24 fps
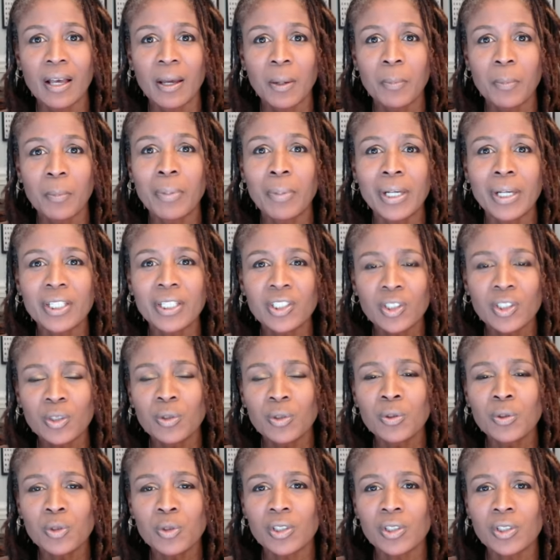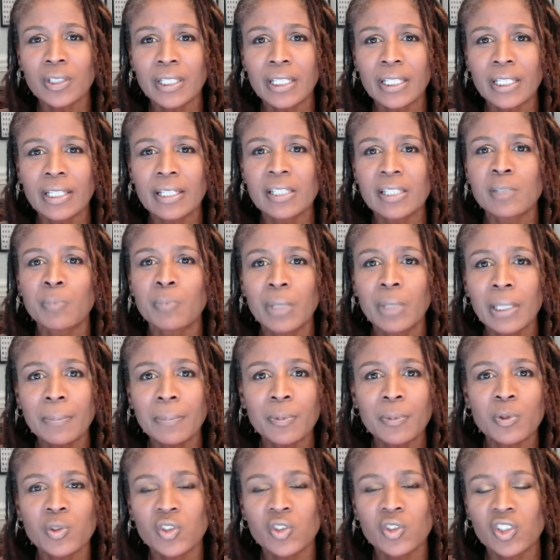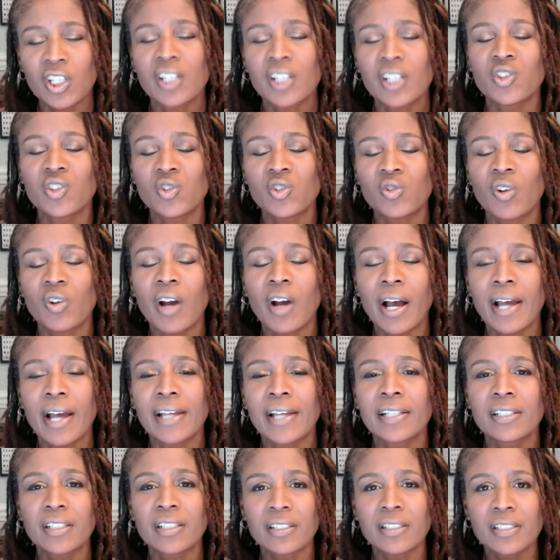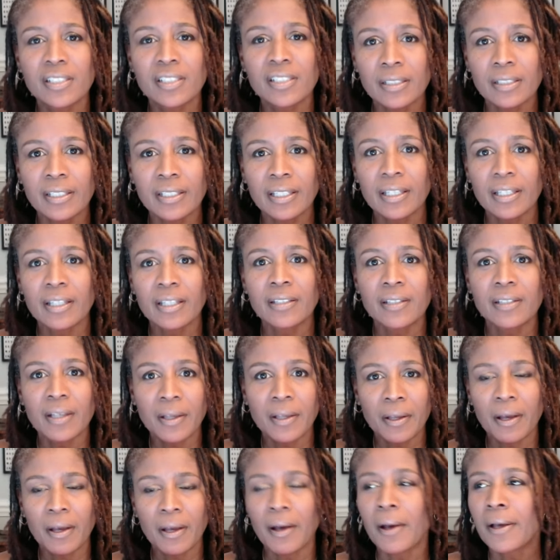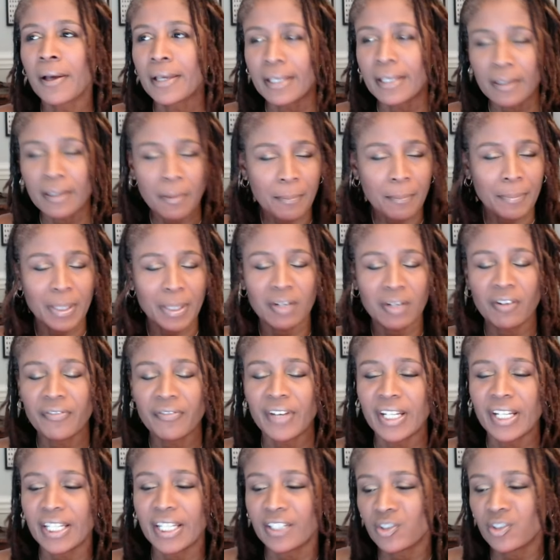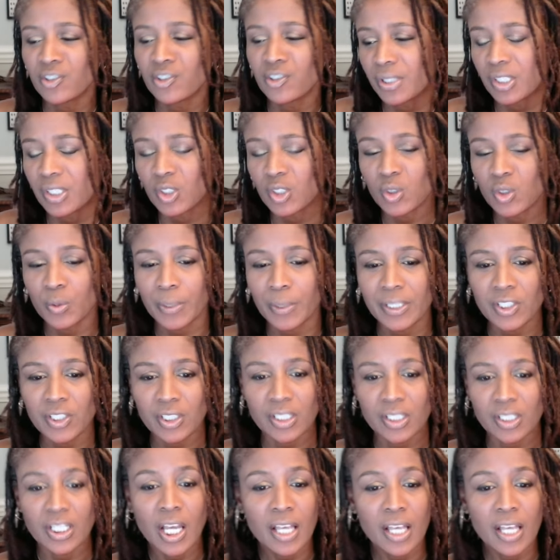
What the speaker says: but usually it's people just trying to get in a better financial situation.